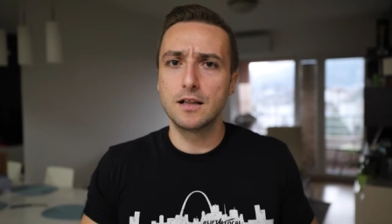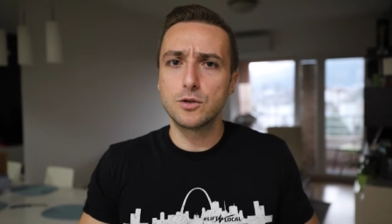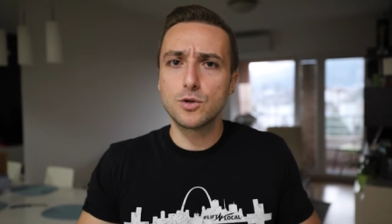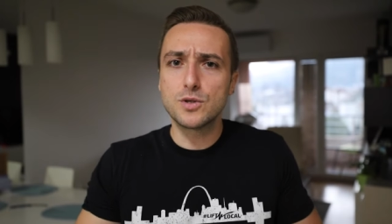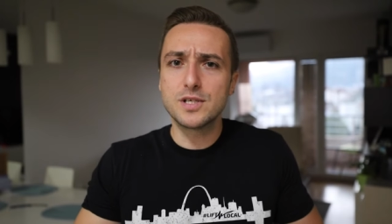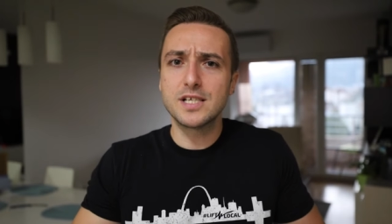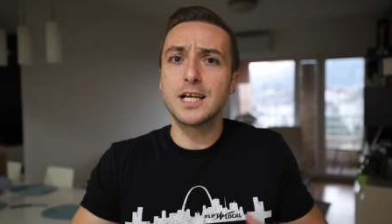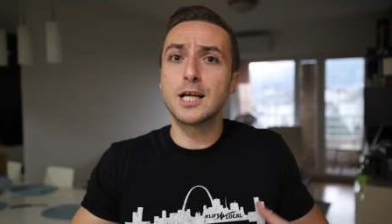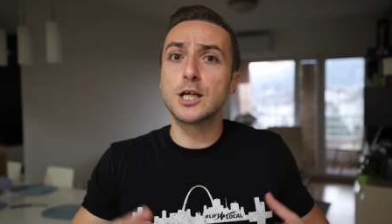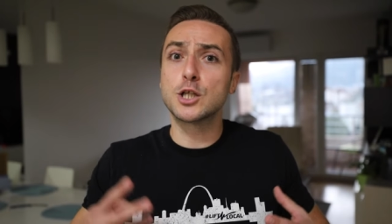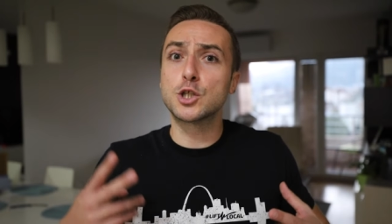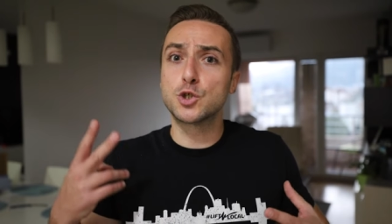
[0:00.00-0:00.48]

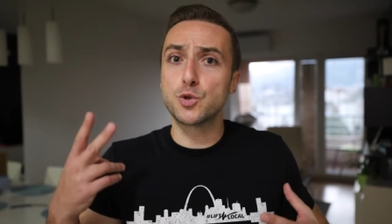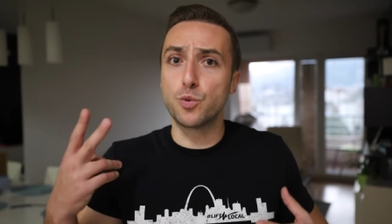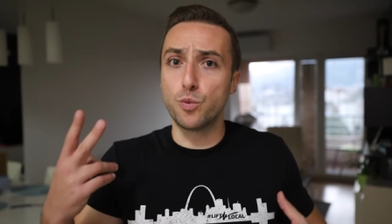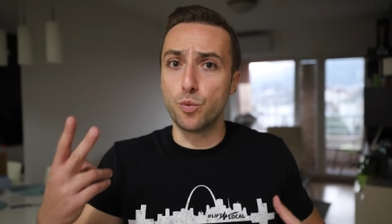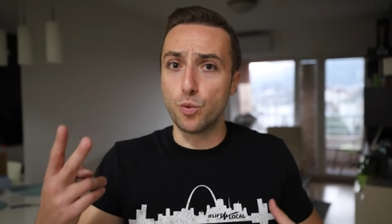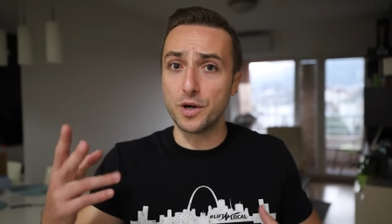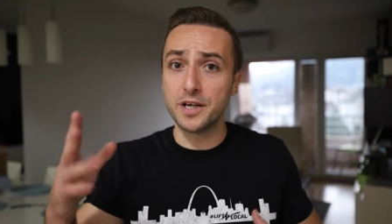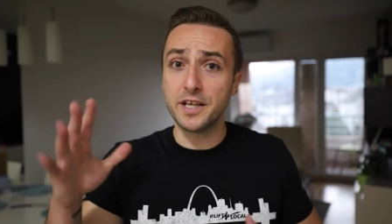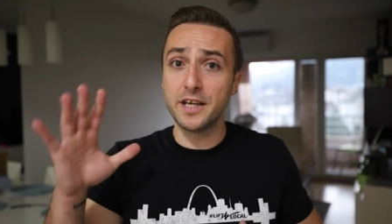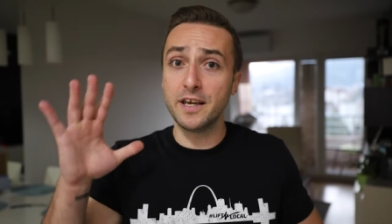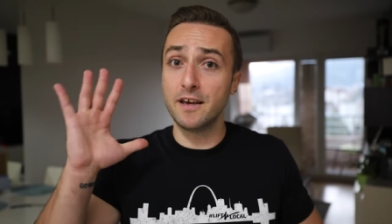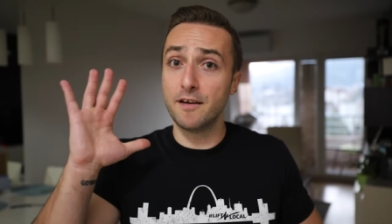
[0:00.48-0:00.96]
Losing
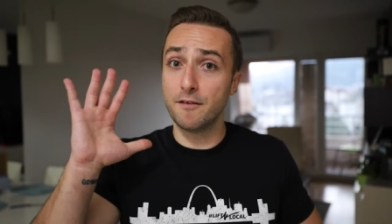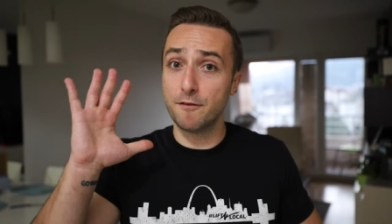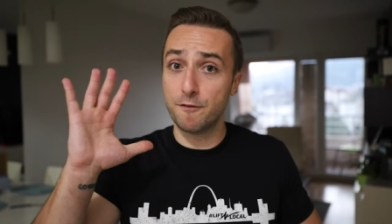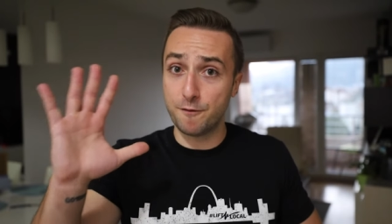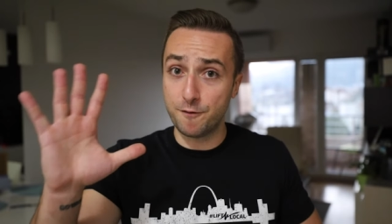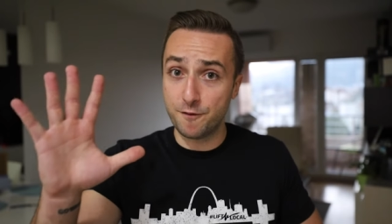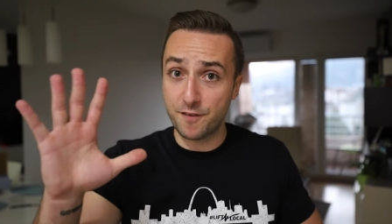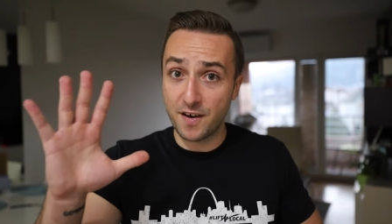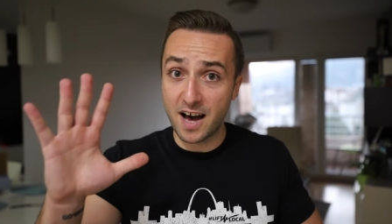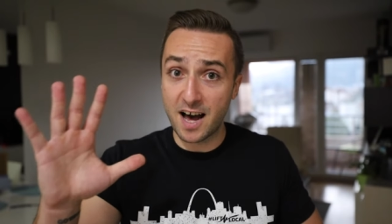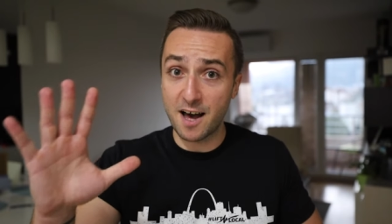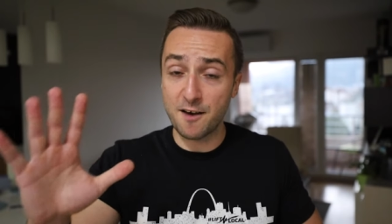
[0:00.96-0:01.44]

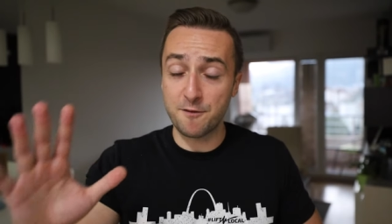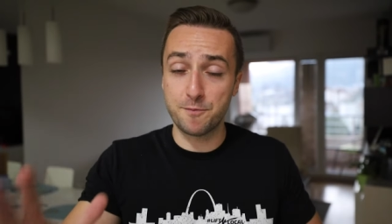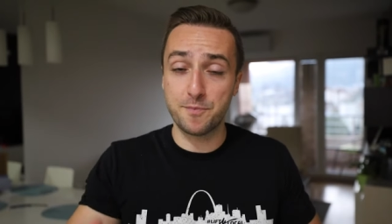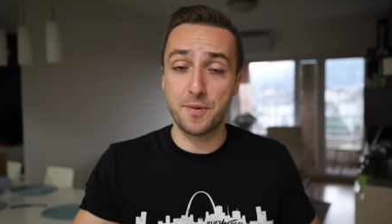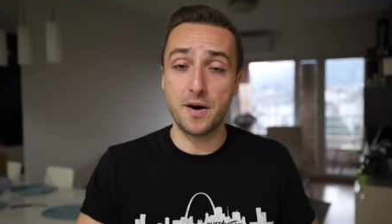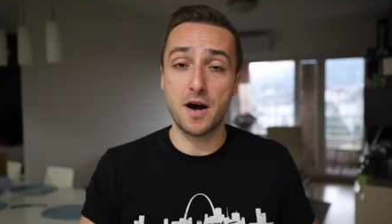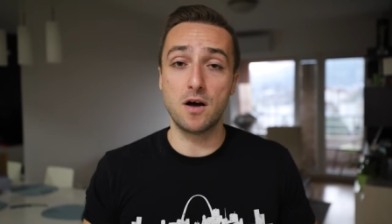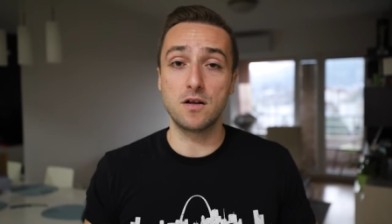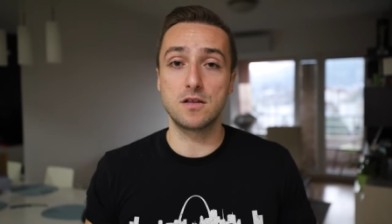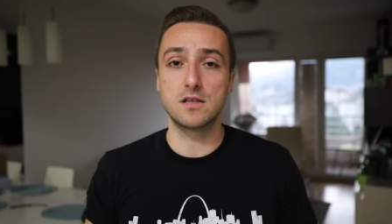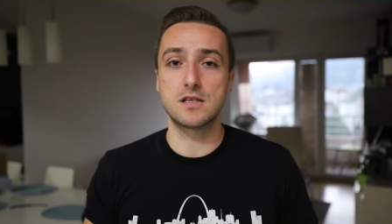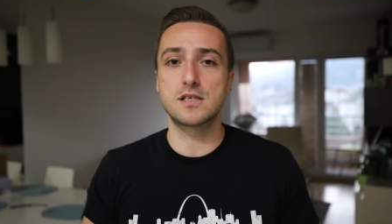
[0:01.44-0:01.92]
25
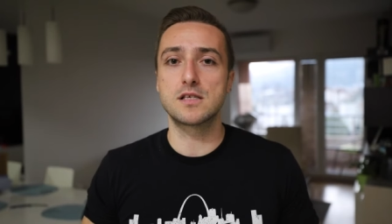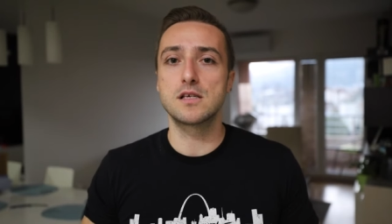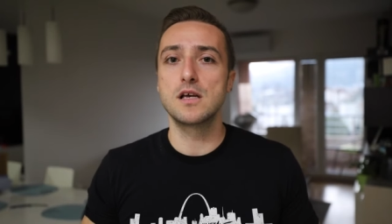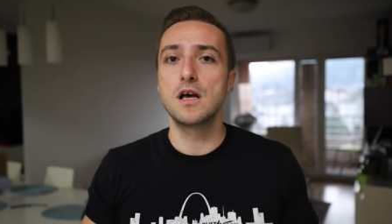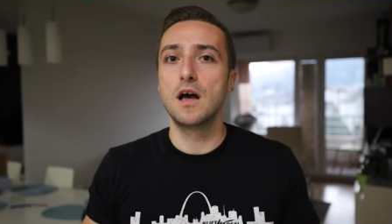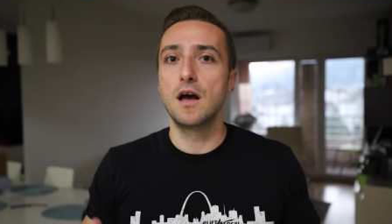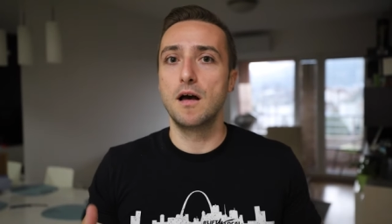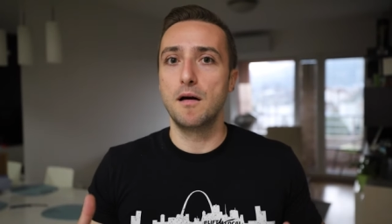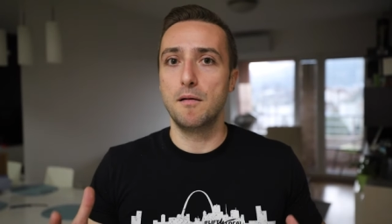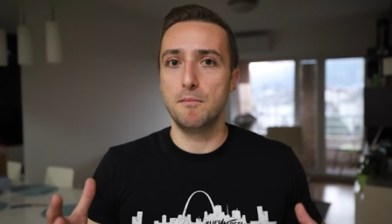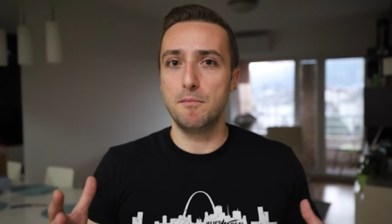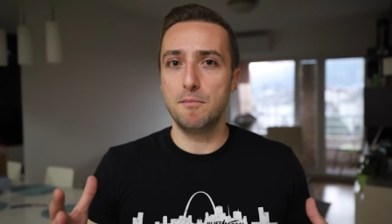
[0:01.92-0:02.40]
pounds